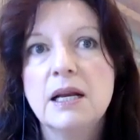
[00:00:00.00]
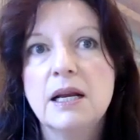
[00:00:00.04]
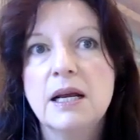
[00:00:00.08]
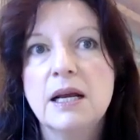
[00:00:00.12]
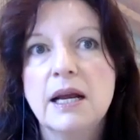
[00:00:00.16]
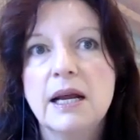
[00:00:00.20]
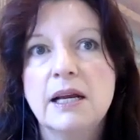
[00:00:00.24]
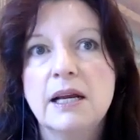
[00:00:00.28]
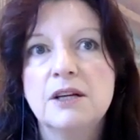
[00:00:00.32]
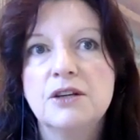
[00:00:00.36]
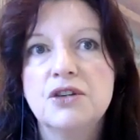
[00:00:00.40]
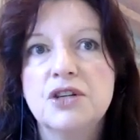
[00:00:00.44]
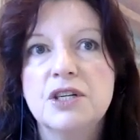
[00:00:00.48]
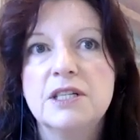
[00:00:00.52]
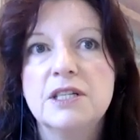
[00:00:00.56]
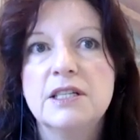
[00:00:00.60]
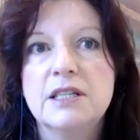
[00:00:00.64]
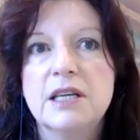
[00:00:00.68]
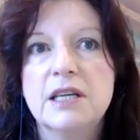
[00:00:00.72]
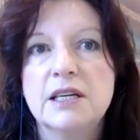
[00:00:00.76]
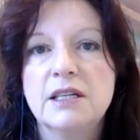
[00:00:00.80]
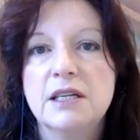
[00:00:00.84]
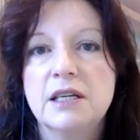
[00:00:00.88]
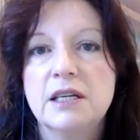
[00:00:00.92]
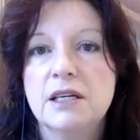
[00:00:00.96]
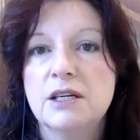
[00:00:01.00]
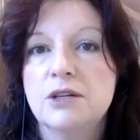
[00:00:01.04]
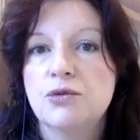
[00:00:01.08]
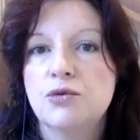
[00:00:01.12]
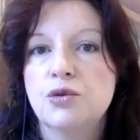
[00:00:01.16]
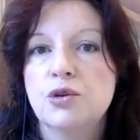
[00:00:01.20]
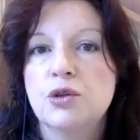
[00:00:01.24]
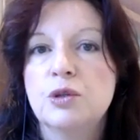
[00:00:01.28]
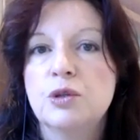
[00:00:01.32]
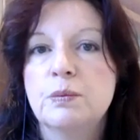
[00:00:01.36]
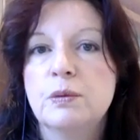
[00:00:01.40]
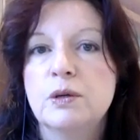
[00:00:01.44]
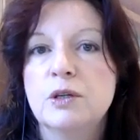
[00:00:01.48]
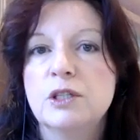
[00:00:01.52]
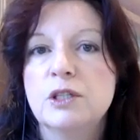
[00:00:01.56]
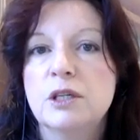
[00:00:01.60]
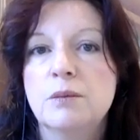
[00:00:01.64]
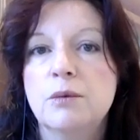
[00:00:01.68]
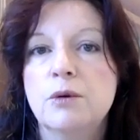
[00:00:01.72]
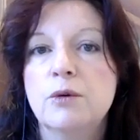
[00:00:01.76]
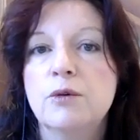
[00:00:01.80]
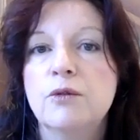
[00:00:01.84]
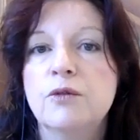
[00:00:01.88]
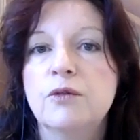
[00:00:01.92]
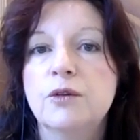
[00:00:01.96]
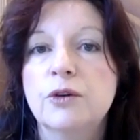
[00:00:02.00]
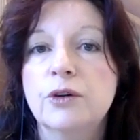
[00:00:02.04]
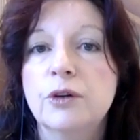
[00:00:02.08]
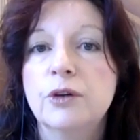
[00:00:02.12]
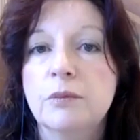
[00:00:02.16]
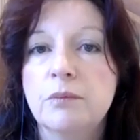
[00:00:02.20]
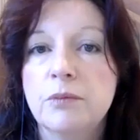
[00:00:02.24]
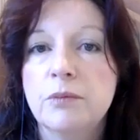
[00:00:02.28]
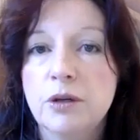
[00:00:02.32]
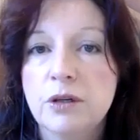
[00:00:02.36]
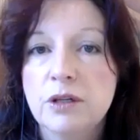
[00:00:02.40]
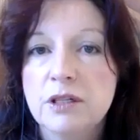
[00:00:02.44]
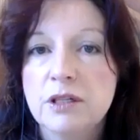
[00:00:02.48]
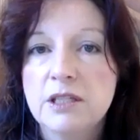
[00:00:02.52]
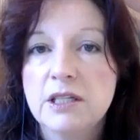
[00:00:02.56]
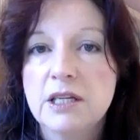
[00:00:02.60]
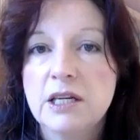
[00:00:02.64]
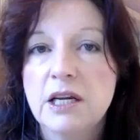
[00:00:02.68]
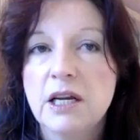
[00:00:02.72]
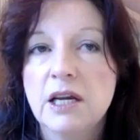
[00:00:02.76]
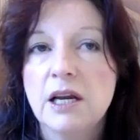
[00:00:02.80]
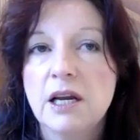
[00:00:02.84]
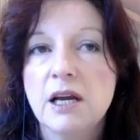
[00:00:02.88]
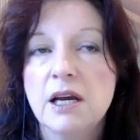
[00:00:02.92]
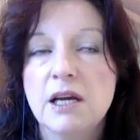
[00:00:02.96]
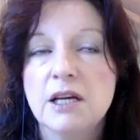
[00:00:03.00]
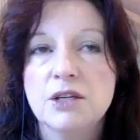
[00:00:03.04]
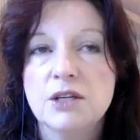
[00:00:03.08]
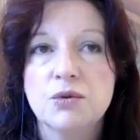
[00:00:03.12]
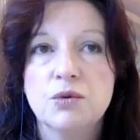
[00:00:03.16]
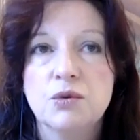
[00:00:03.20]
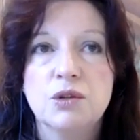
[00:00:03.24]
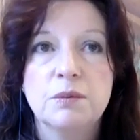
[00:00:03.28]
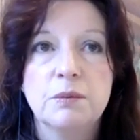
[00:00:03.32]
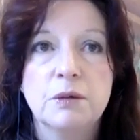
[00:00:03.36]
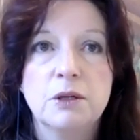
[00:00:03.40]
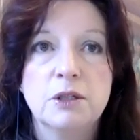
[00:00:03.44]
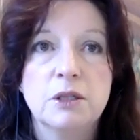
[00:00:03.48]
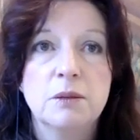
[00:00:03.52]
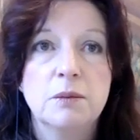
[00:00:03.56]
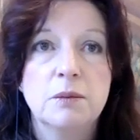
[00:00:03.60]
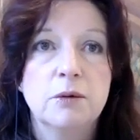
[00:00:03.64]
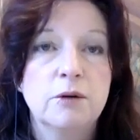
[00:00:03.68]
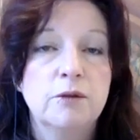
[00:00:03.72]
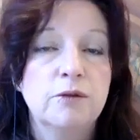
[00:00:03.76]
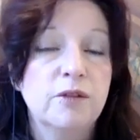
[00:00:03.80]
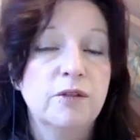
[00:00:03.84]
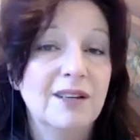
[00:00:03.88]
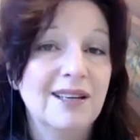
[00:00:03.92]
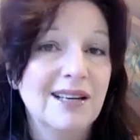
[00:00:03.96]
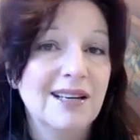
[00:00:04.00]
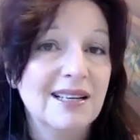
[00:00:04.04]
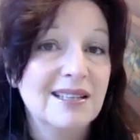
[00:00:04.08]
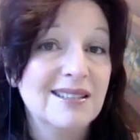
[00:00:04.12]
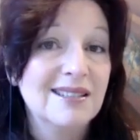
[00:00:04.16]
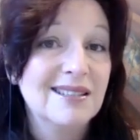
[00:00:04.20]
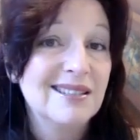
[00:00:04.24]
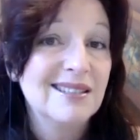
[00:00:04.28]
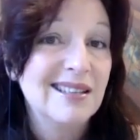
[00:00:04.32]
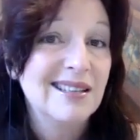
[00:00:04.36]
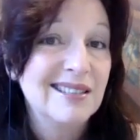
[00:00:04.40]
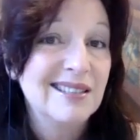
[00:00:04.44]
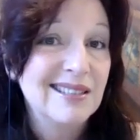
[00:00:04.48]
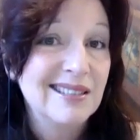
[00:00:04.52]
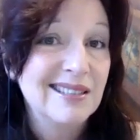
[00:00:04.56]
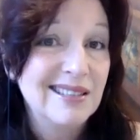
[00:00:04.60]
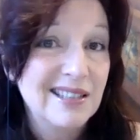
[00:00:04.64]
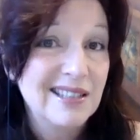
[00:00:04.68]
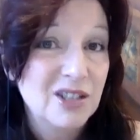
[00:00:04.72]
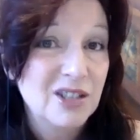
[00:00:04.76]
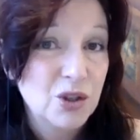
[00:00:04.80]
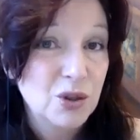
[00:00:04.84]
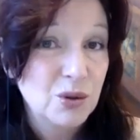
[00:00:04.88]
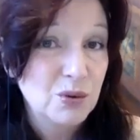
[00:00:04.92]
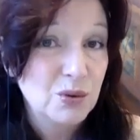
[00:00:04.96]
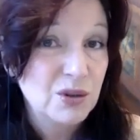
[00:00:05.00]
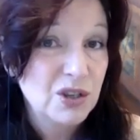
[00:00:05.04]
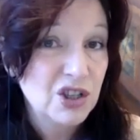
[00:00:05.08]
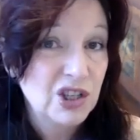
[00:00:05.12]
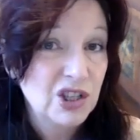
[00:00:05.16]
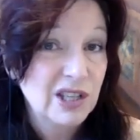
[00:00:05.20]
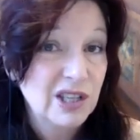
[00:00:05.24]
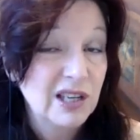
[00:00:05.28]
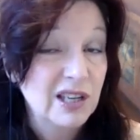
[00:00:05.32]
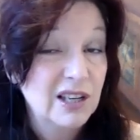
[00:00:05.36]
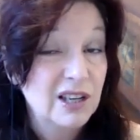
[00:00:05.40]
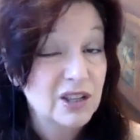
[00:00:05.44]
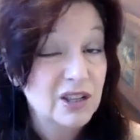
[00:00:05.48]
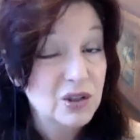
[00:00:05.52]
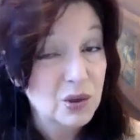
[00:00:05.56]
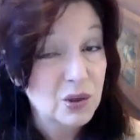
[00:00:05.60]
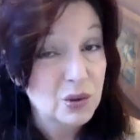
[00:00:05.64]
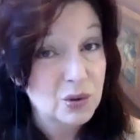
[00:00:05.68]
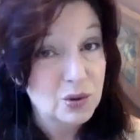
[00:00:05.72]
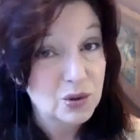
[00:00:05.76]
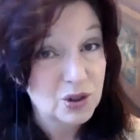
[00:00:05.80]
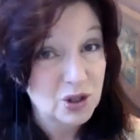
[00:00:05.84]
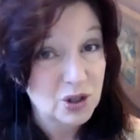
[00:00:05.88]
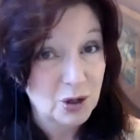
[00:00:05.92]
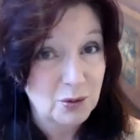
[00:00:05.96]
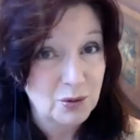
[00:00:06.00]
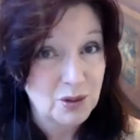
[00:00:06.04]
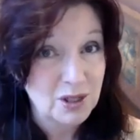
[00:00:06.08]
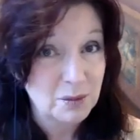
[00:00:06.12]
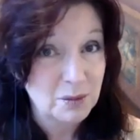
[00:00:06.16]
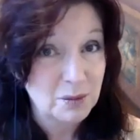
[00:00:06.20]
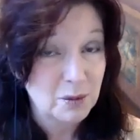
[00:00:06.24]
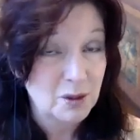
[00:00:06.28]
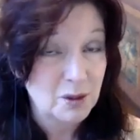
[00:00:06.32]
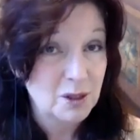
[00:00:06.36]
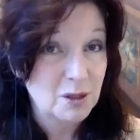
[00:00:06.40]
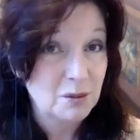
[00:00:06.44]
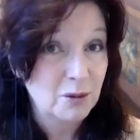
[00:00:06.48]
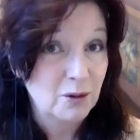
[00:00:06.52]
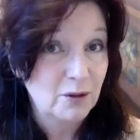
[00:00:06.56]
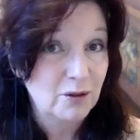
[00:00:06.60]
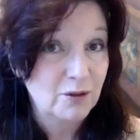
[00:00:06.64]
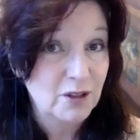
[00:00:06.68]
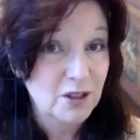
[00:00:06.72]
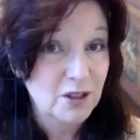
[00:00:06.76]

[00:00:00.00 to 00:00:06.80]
energy center is responsible for immunity, it's responsible for instinct and intuition, and it's also responsible for